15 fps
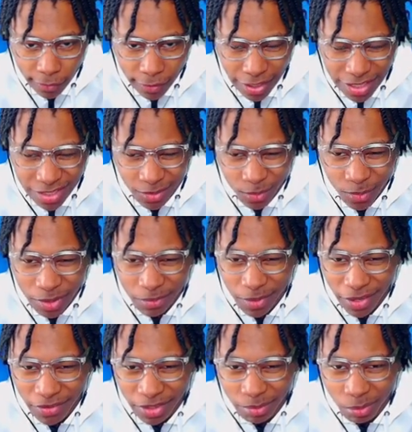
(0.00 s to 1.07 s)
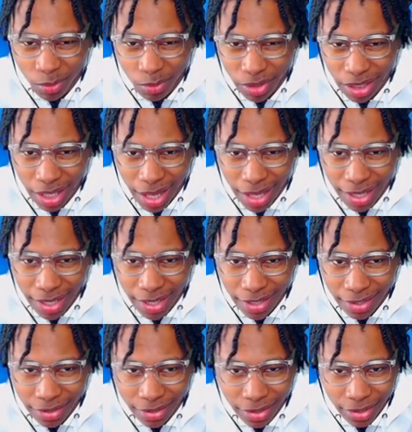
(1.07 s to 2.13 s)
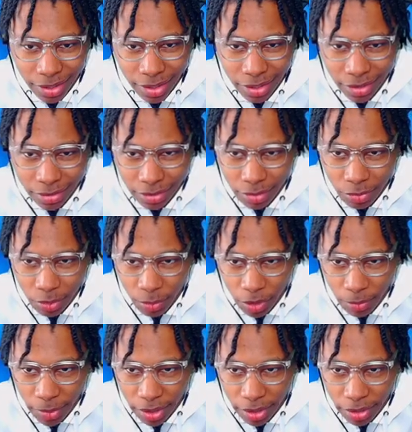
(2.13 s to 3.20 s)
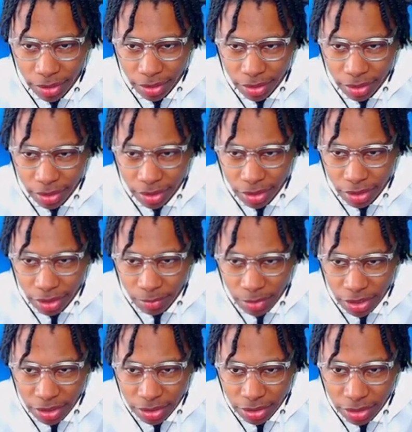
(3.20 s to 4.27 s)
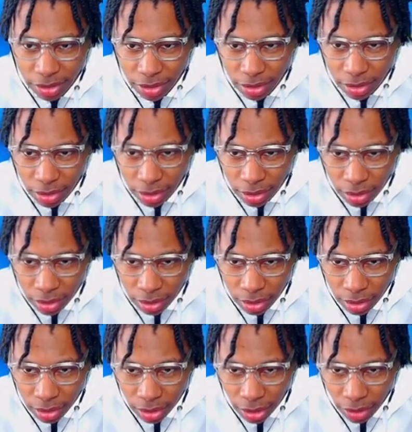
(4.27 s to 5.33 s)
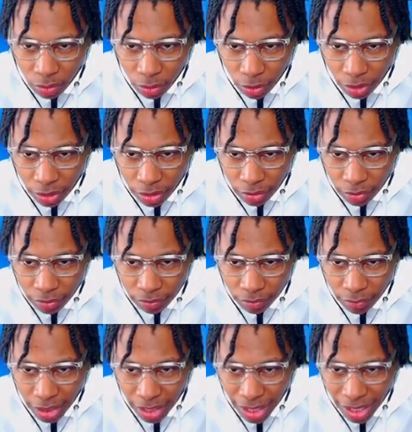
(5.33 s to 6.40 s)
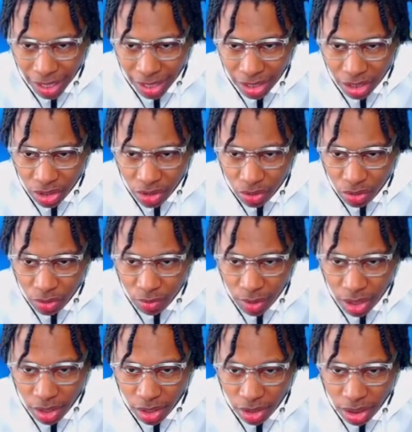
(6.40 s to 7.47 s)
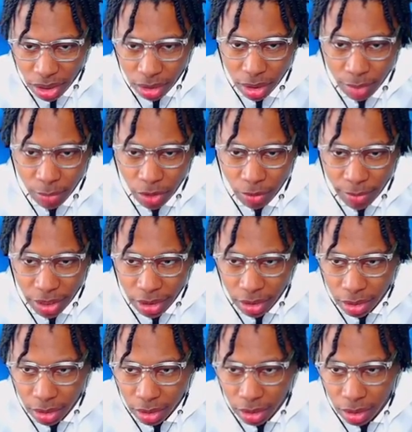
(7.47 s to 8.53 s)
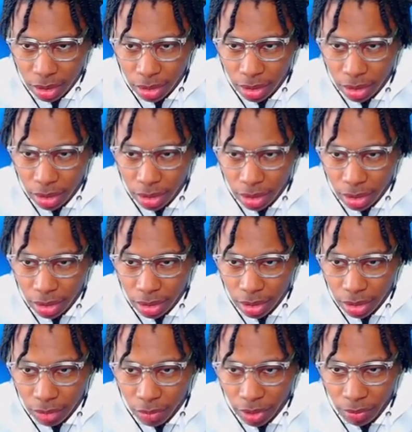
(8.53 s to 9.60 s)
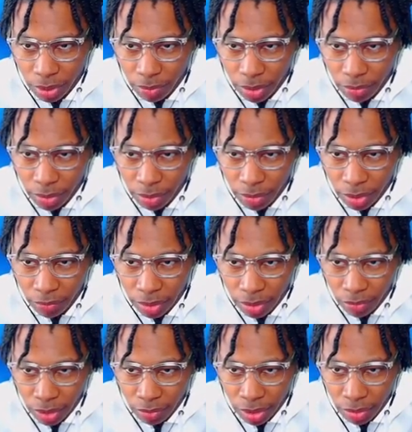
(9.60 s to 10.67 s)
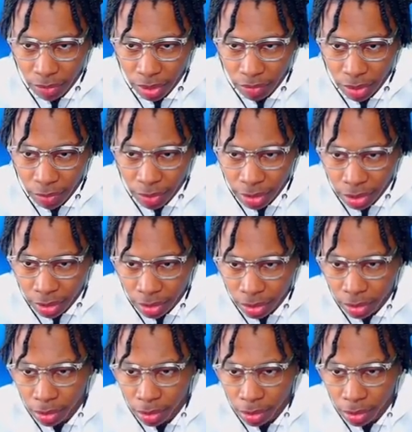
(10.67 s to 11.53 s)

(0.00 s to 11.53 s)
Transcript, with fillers: He's a rebounding point. How the heck? Give me the ball back. Give me this. How you want it? How do you want it? Come on, man. Wait, wait, wait, wait, wait, wait, wait, wait, wait, wait, right here.